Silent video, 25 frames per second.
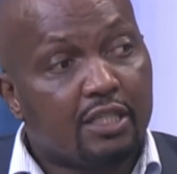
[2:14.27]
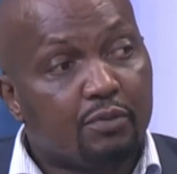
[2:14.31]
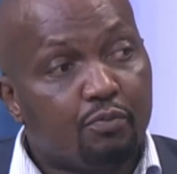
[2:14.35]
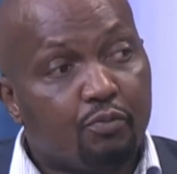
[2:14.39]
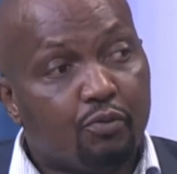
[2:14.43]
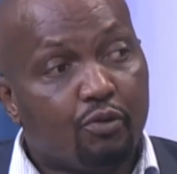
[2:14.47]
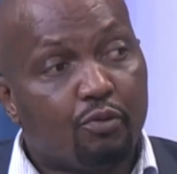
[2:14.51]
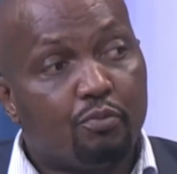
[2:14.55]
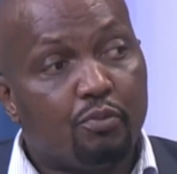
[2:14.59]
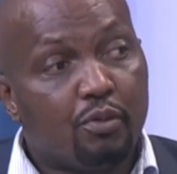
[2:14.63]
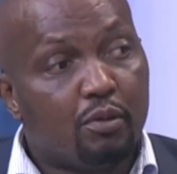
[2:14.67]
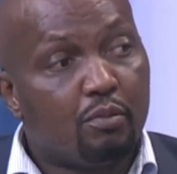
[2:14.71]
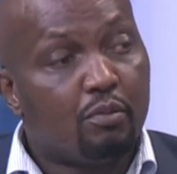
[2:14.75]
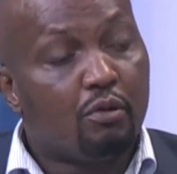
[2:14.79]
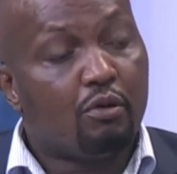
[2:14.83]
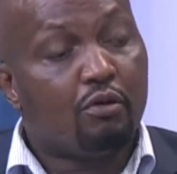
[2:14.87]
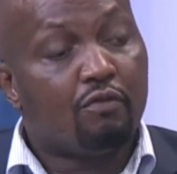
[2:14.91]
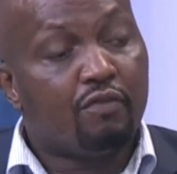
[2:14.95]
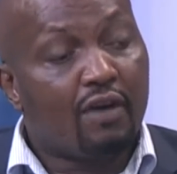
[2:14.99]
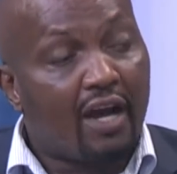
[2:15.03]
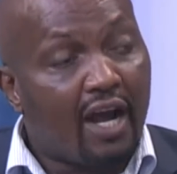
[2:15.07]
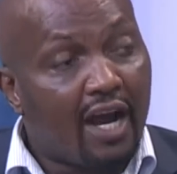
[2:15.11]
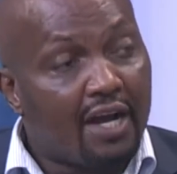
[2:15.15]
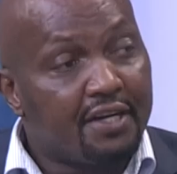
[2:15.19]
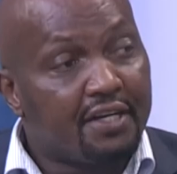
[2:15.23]
problem of
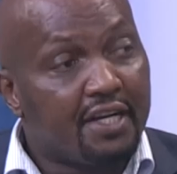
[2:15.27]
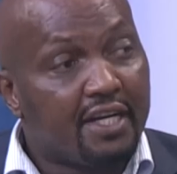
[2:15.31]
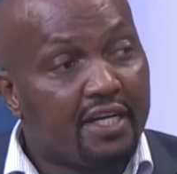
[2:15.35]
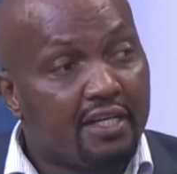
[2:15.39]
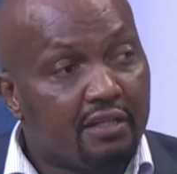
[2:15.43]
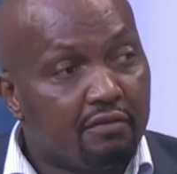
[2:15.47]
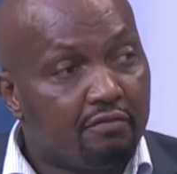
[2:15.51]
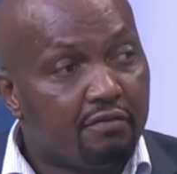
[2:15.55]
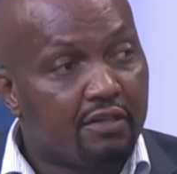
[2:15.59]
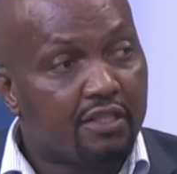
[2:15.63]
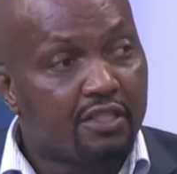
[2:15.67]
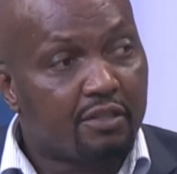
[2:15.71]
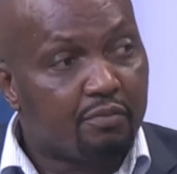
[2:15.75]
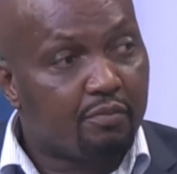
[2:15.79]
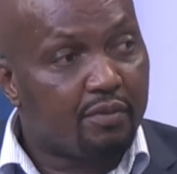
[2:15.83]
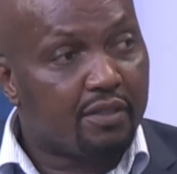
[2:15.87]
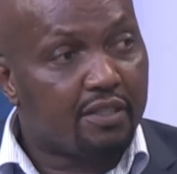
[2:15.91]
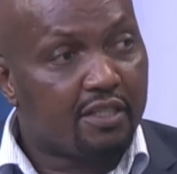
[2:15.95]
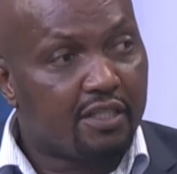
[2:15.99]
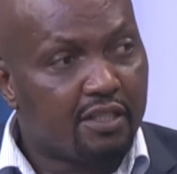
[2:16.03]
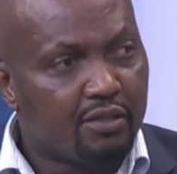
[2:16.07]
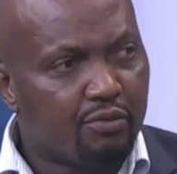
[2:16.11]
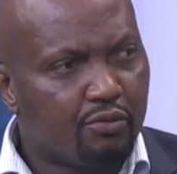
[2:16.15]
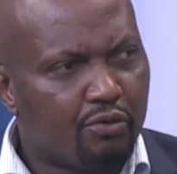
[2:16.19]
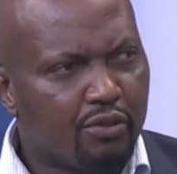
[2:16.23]
underinvestment
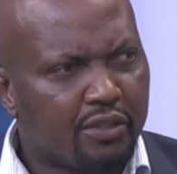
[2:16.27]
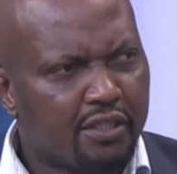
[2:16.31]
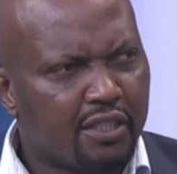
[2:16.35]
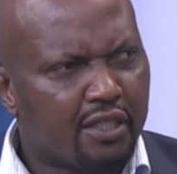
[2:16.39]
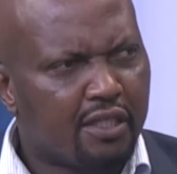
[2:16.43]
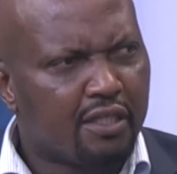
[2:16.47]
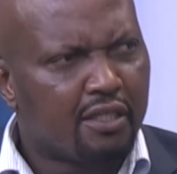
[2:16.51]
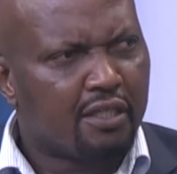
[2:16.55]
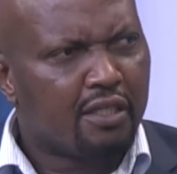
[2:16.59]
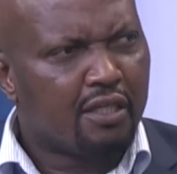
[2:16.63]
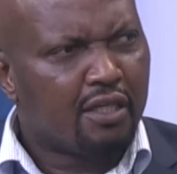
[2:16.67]
in water.